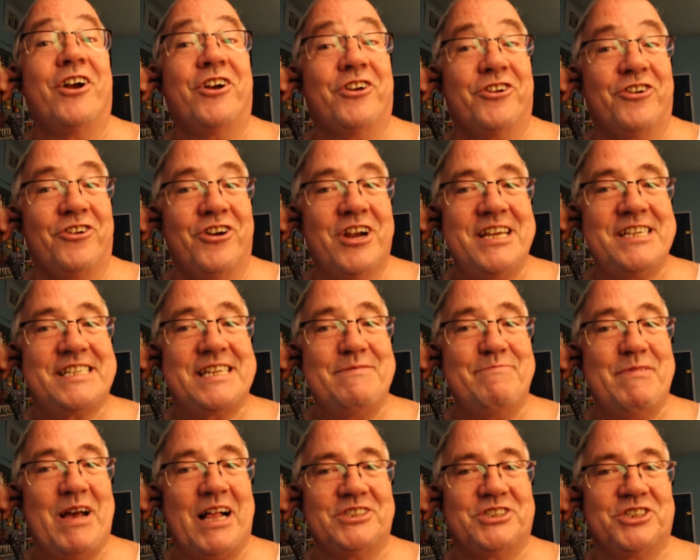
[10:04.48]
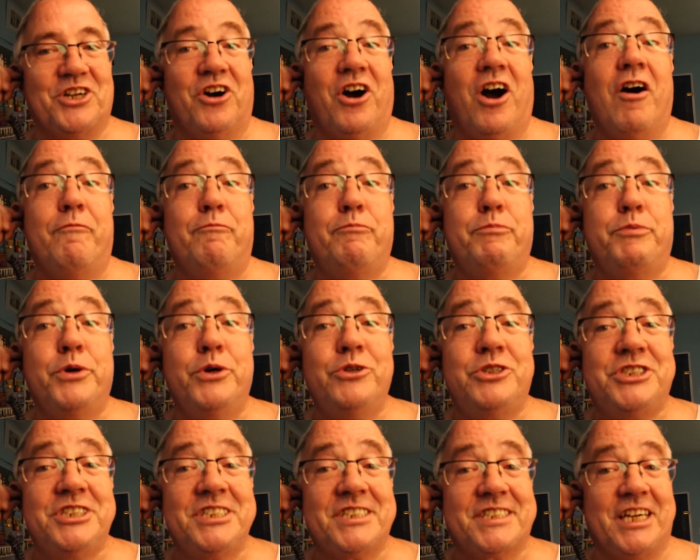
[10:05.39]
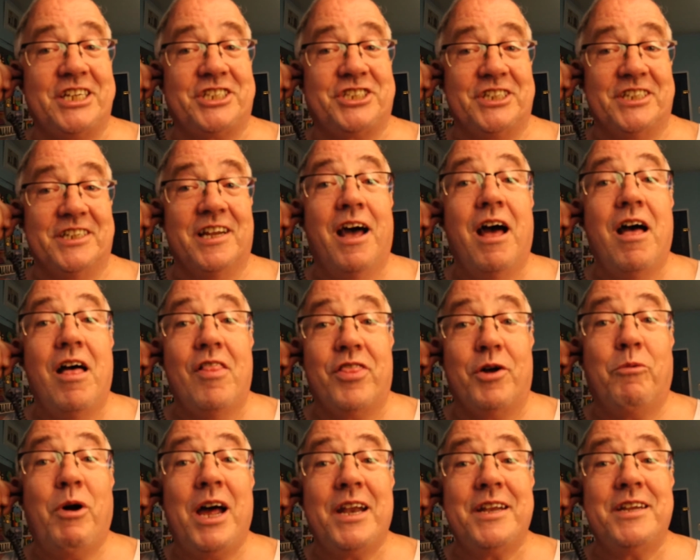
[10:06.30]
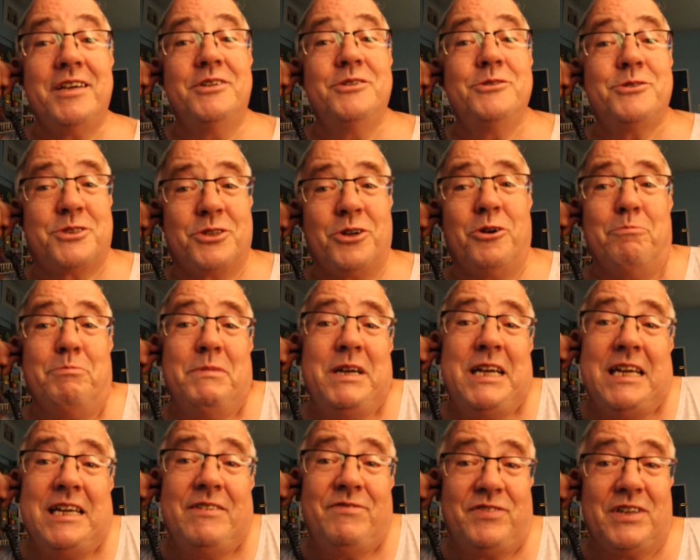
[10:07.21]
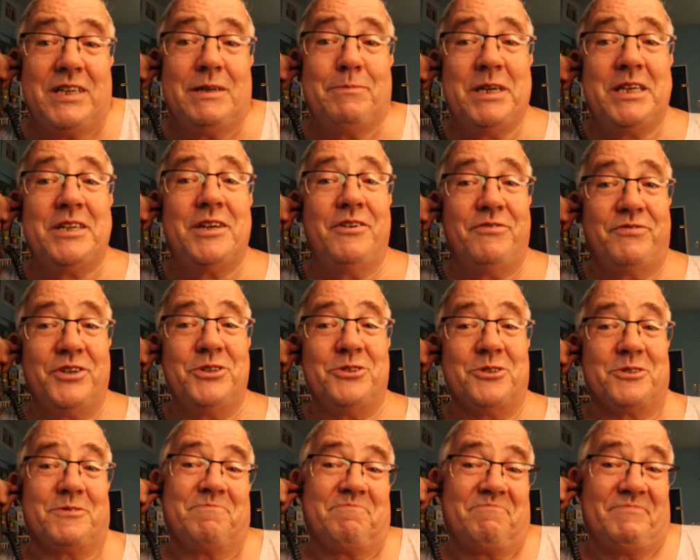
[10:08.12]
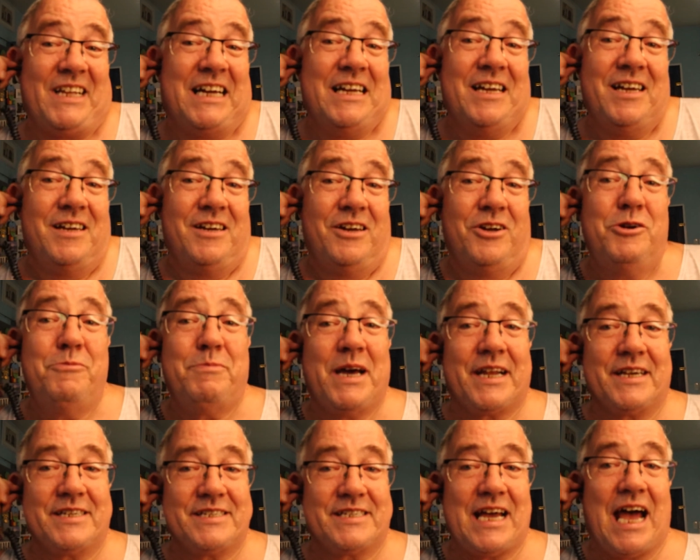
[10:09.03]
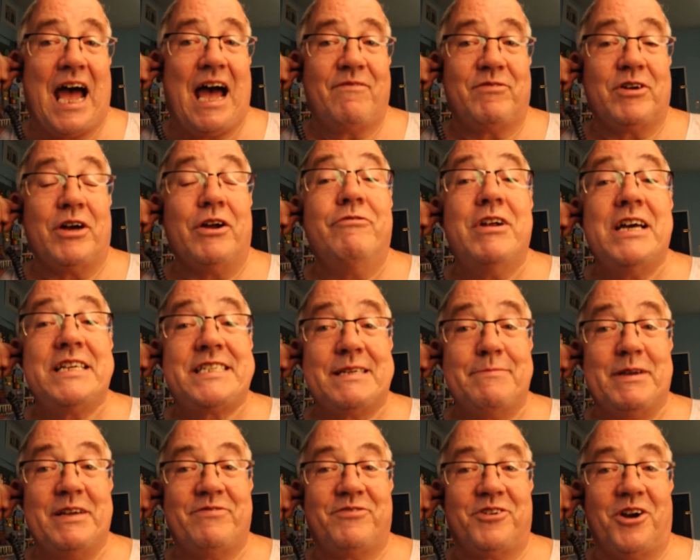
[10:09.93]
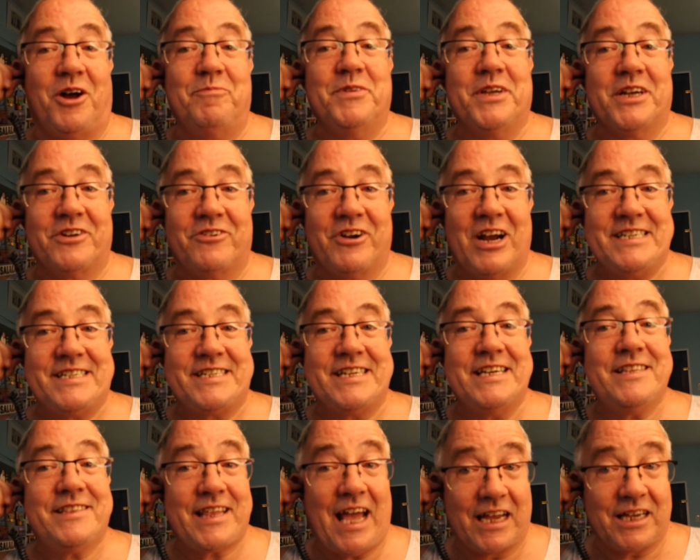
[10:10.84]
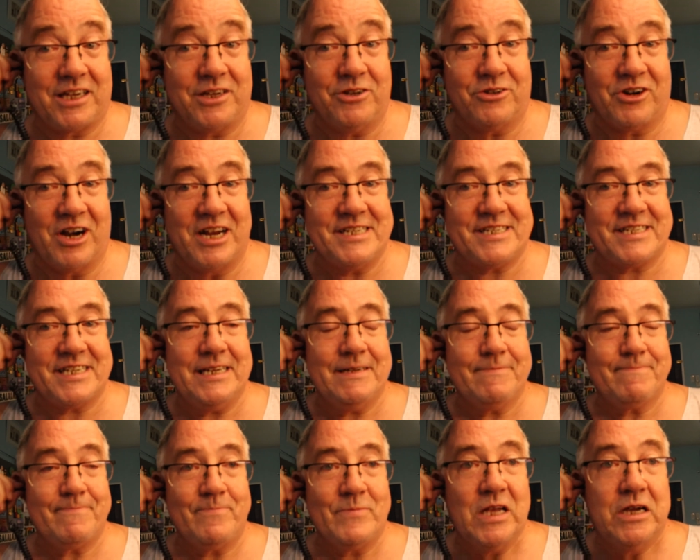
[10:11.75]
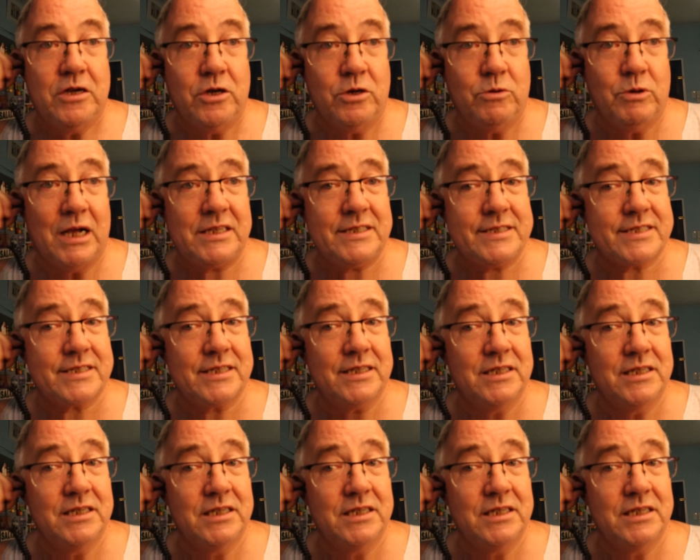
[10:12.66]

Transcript: Gracie Melchor of Pooch's Kitchen, the one who taught me Filipino food. Who better to have a recipe from than Gracie? Thank you, Gracie. Who else?